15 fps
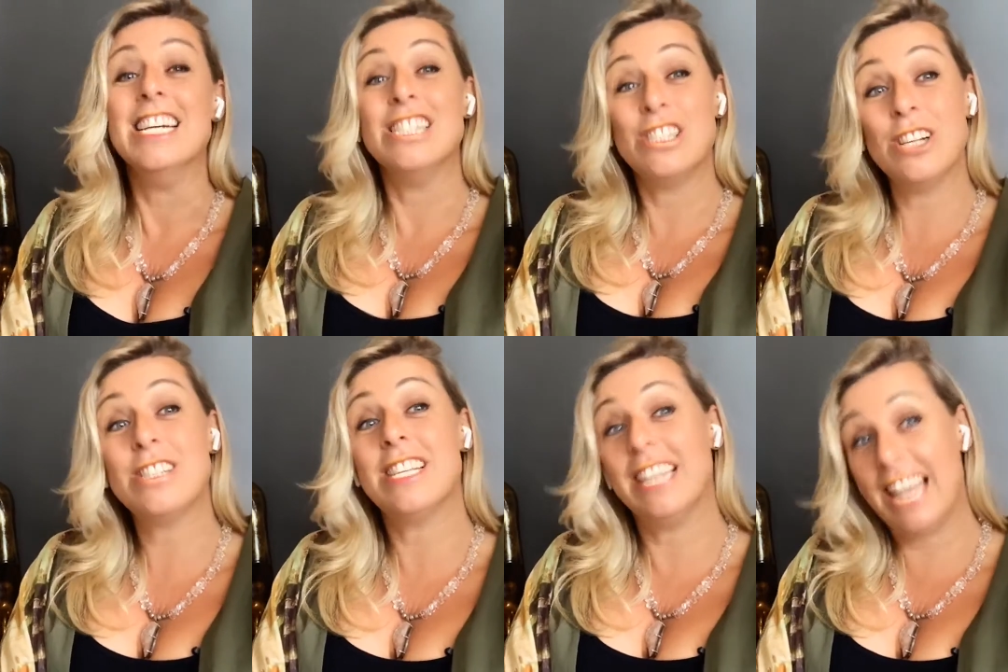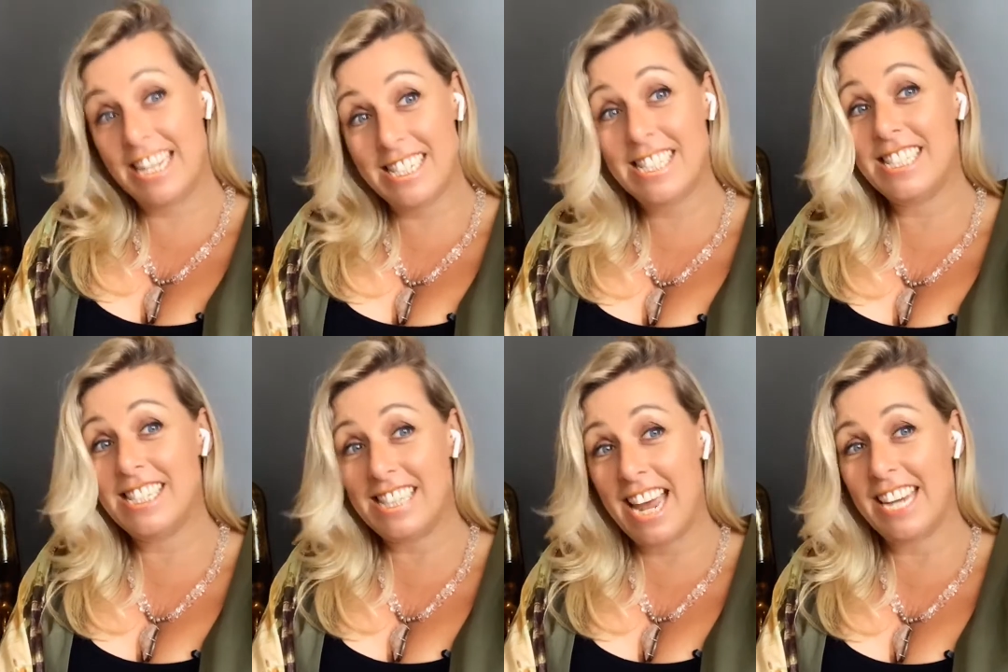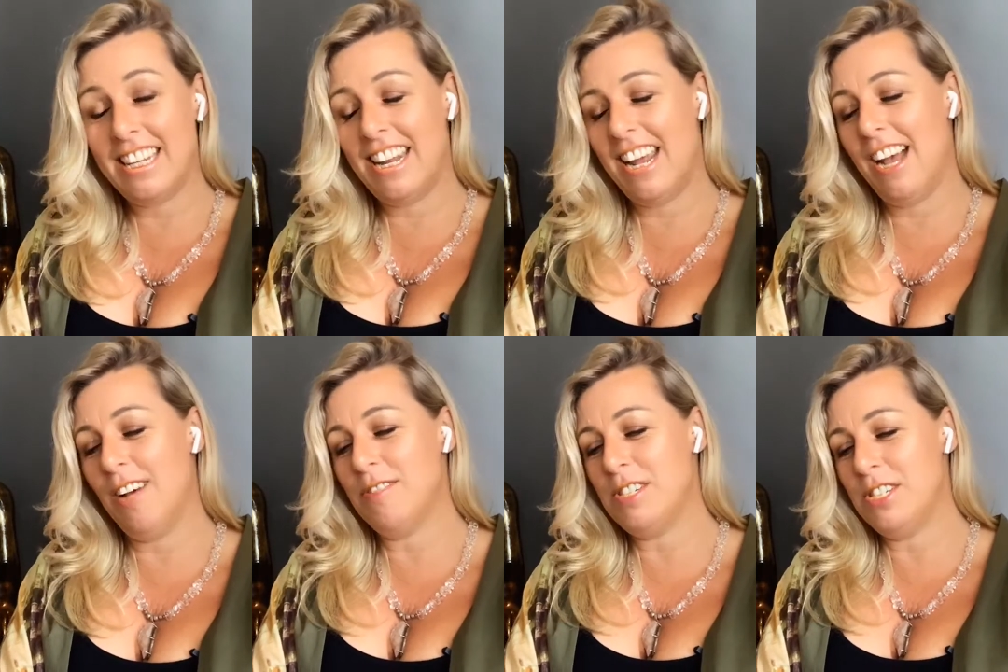So it's a lazy Saturday
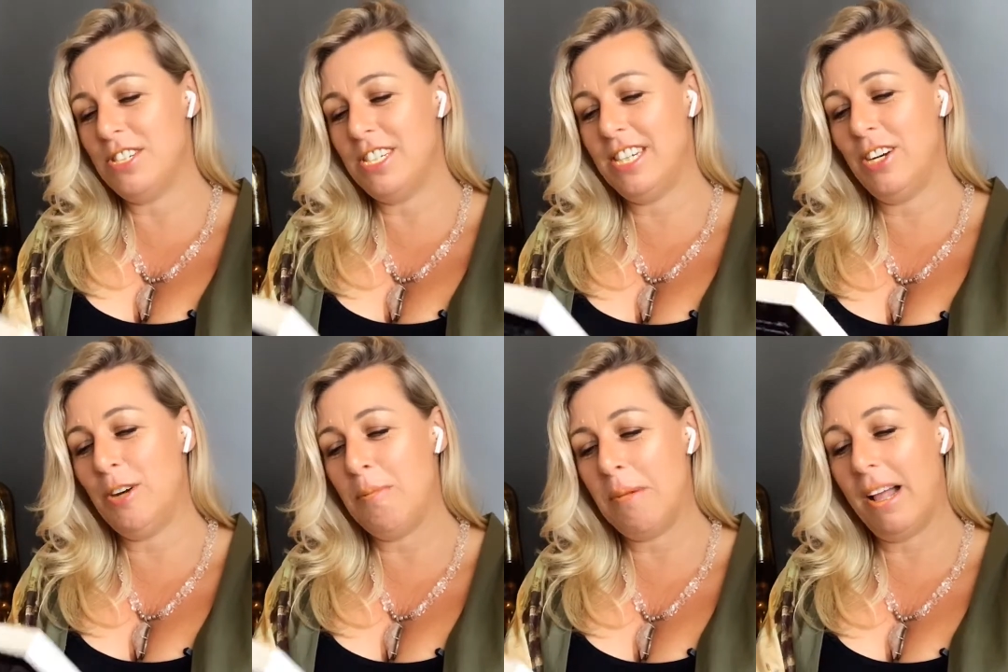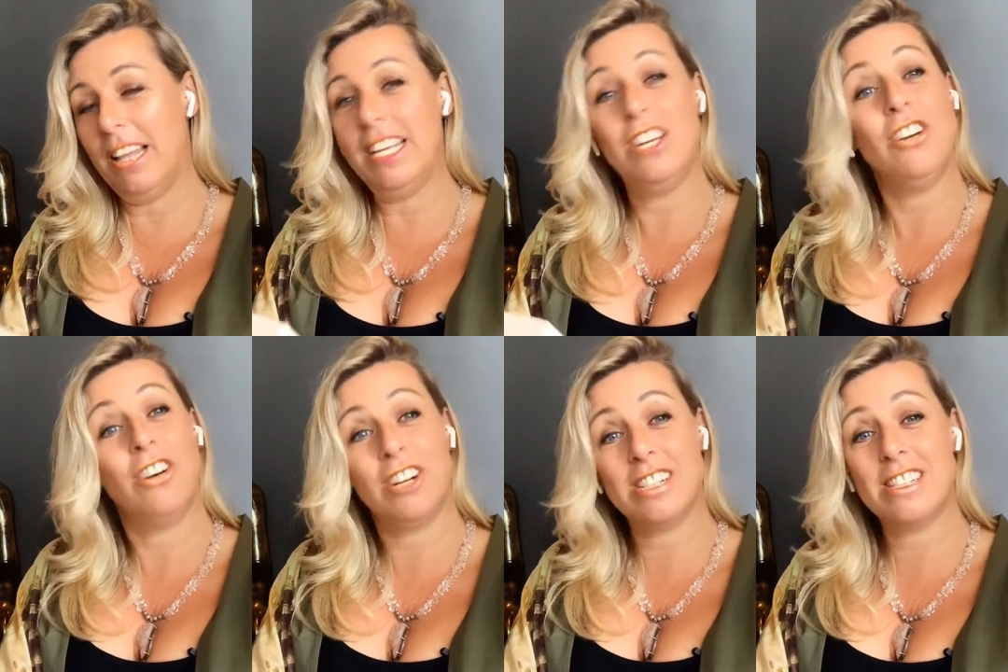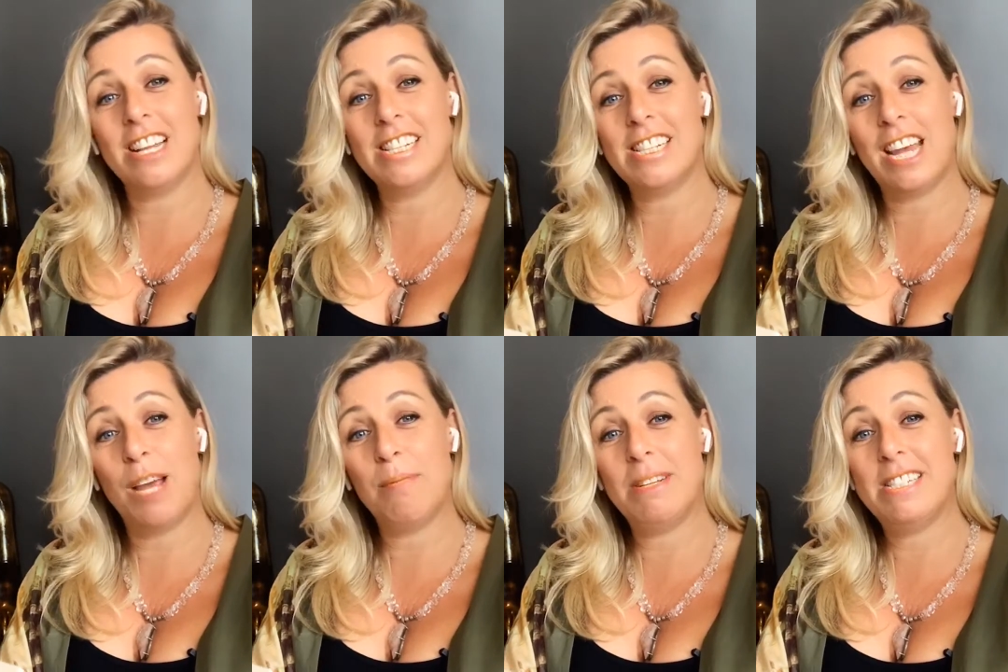afternoon here in Bali, not a
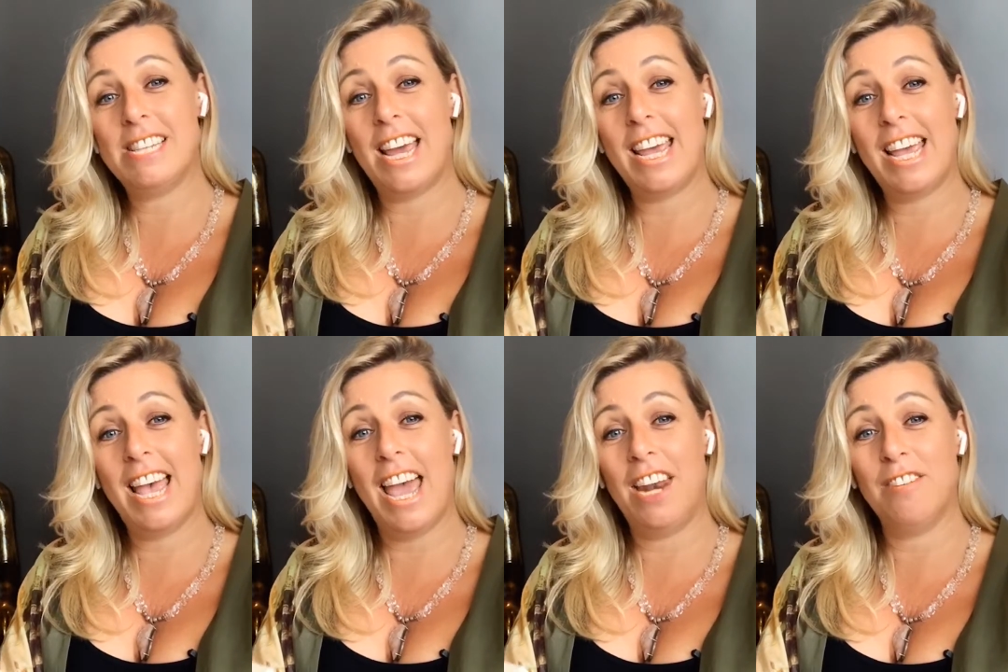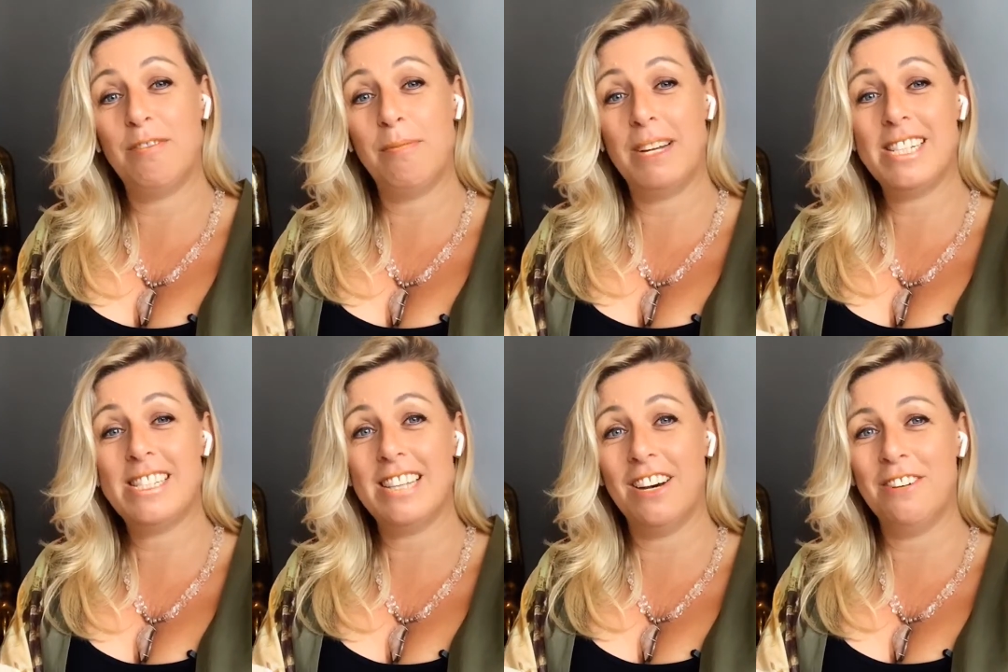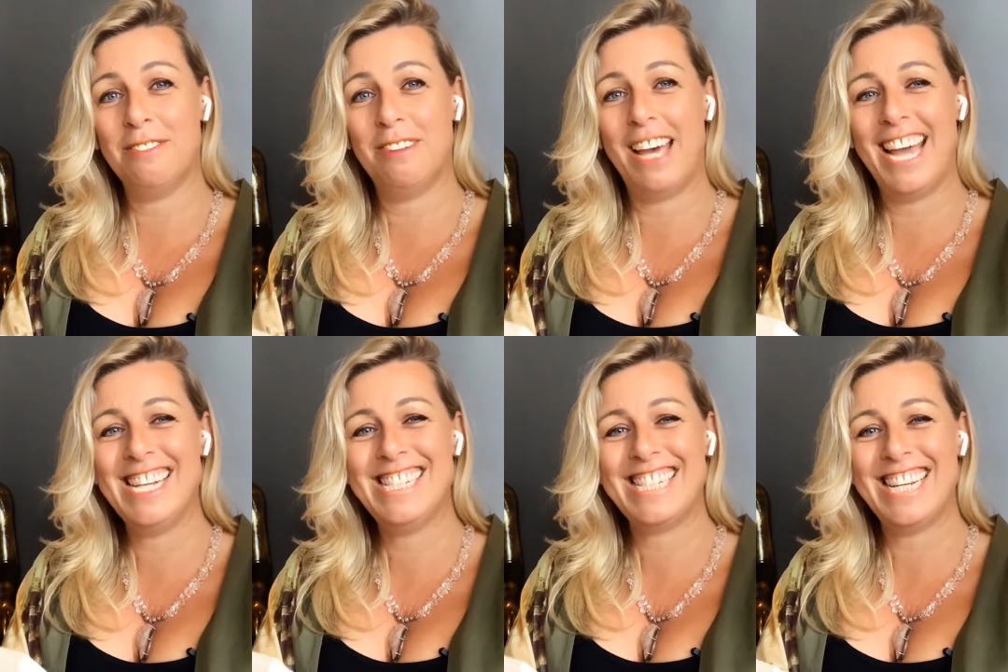Sunday. I'm a day ahead of myself.
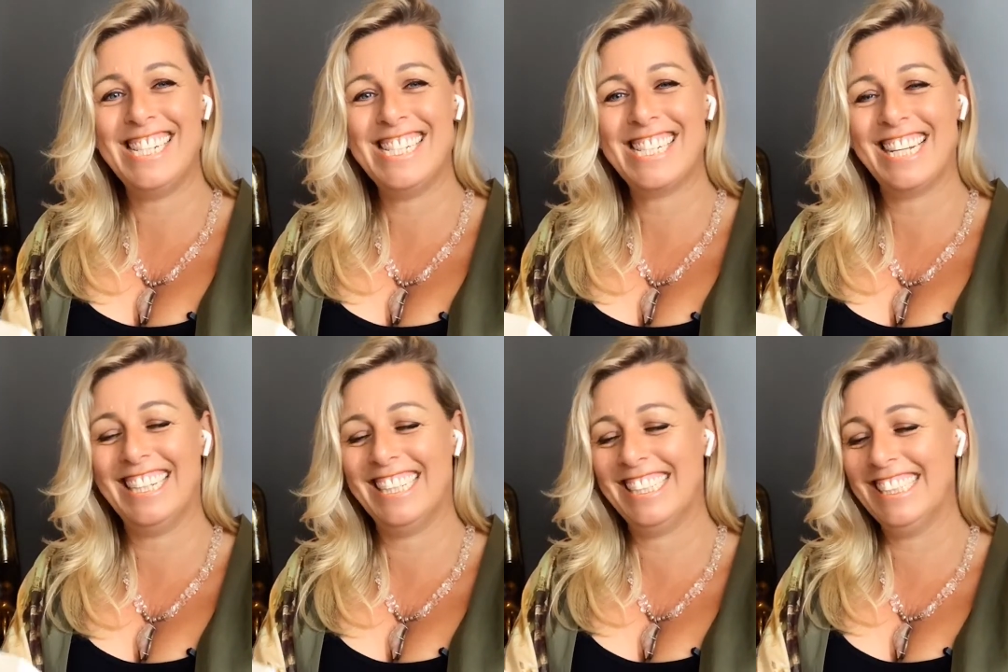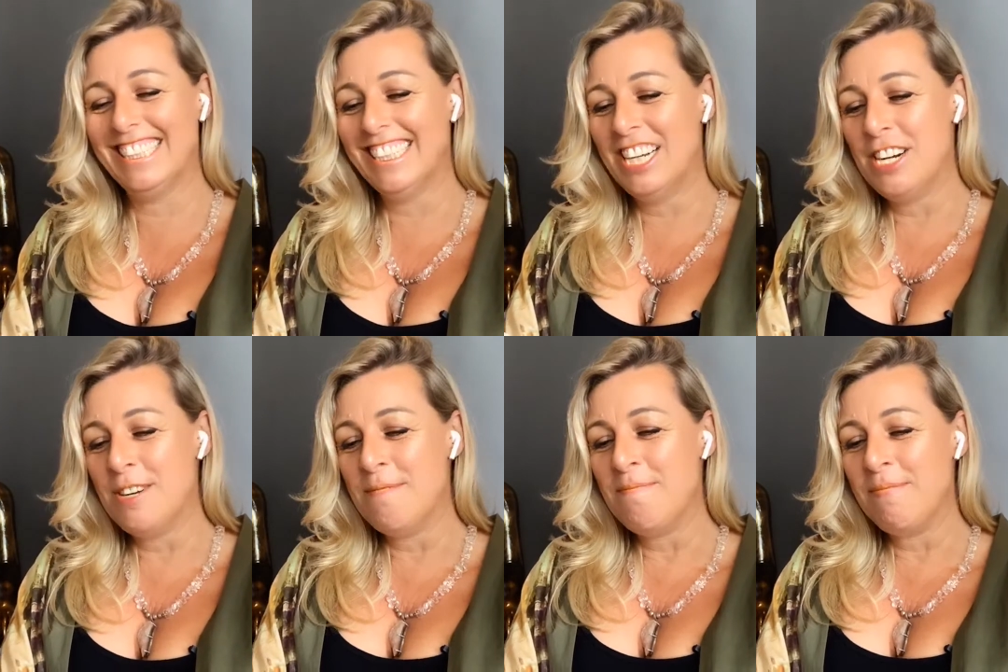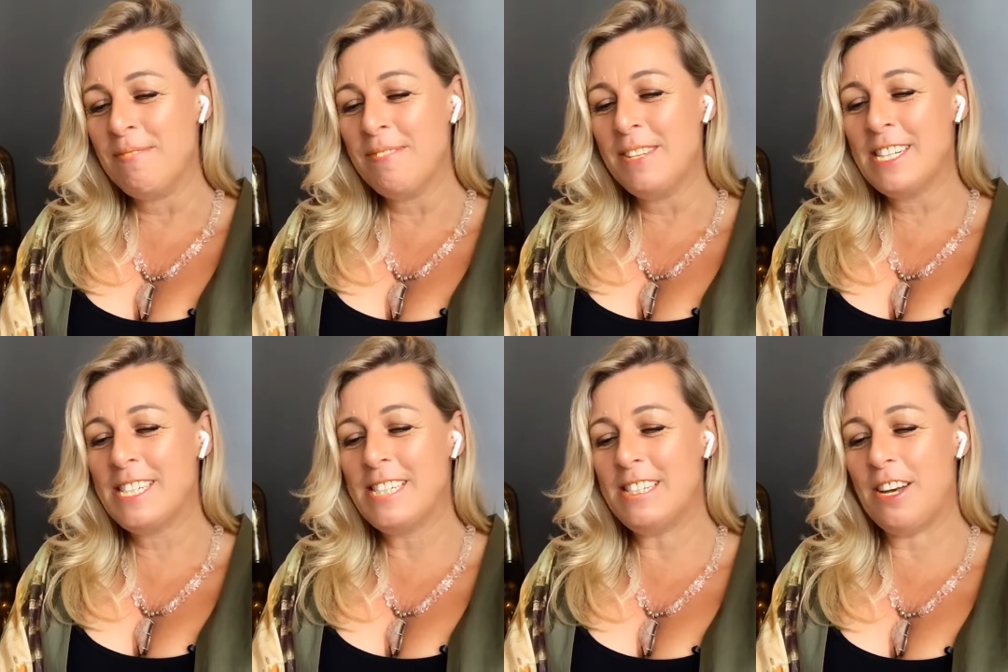Hey, Jean, darling.
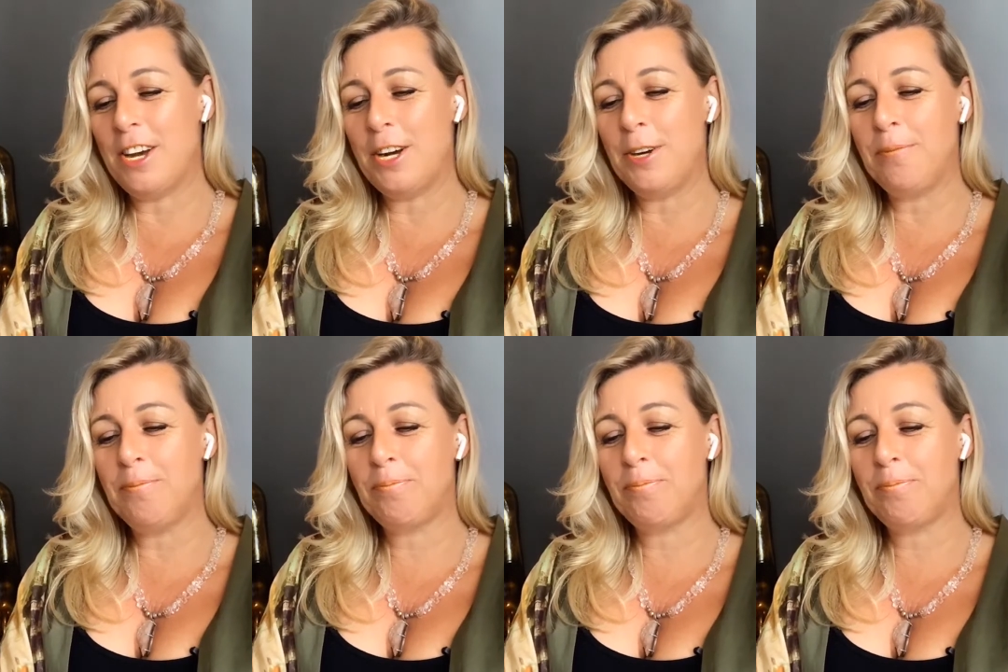So